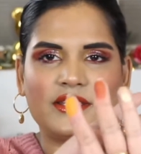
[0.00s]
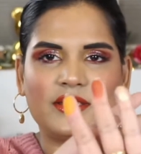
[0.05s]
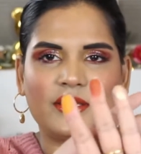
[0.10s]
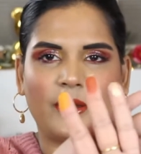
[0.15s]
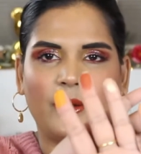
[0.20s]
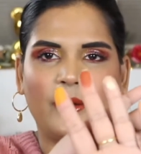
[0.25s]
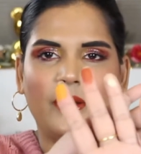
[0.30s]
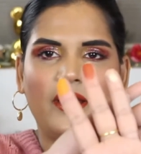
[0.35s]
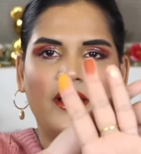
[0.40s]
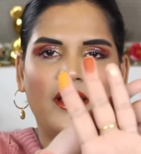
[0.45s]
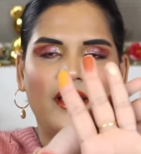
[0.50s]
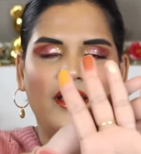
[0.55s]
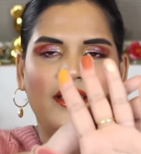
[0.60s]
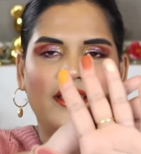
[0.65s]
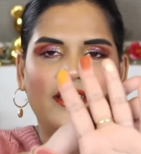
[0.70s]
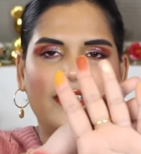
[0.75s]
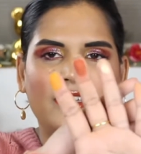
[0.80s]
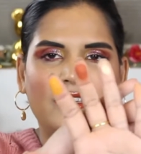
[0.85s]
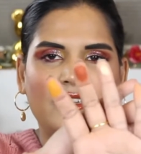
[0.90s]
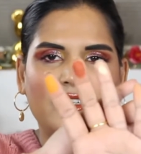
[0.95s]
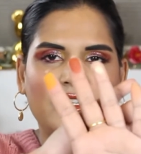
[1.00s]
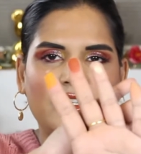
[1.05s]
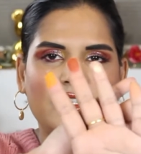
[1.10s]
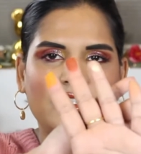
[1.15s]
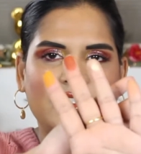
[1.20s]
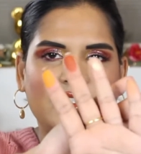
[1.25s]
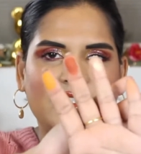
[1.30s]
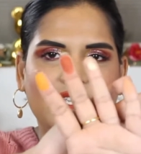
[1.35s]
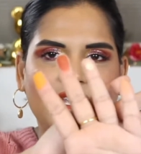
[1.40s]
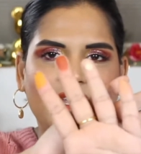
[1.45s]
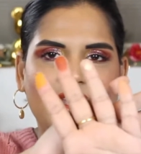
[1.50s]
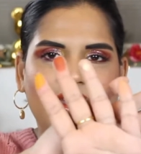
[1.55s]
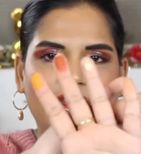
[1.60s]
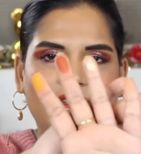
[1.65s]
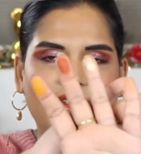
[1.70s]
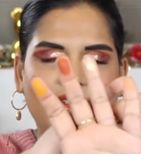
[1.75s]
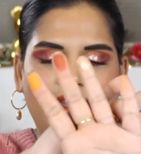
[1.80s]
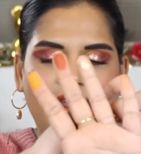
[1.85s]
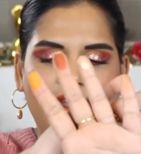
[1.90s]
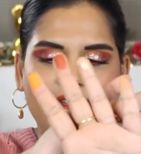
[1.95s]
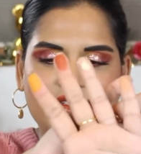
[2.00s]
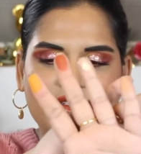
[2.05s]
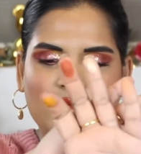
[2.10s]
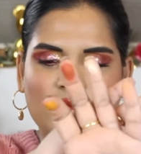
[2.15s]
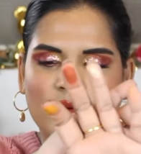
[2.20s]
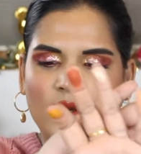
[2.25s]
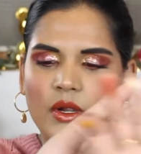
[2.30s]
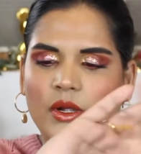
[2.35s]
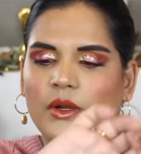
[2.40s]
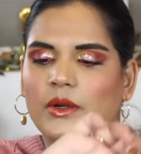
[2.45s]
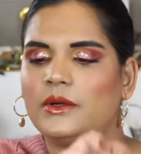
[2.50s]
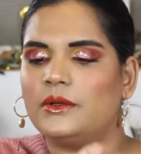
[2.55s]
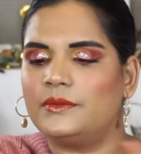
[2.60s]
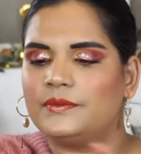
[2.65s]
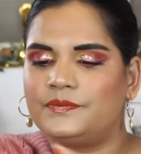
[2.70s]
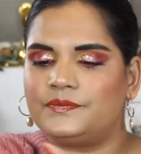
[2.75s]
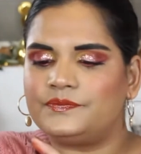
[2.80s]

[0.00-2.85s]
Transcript: So here is the last row.